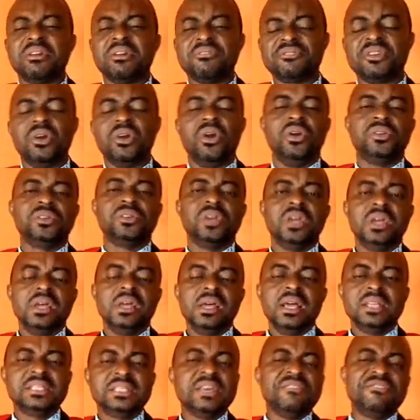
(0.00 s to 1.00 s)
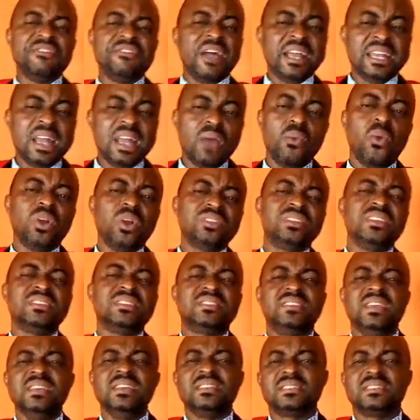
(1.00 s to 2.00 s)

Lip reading: man of God, Say, Father, what is